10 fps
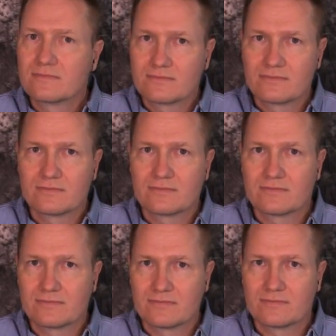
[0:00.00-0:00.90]

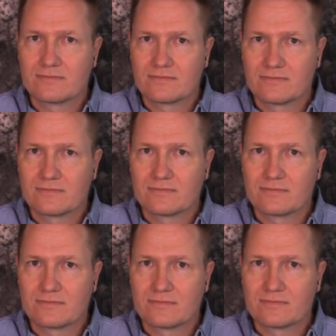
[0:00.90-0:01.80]

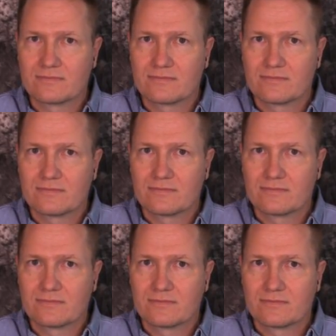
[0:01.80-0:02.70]

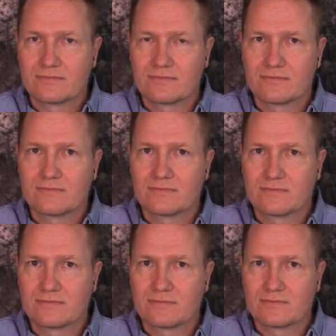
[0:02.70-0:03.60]

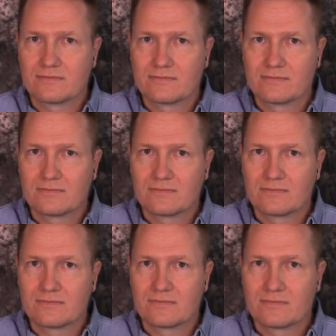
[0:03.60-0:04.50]

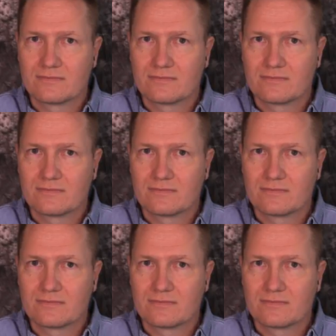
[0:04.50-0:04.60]
(silent)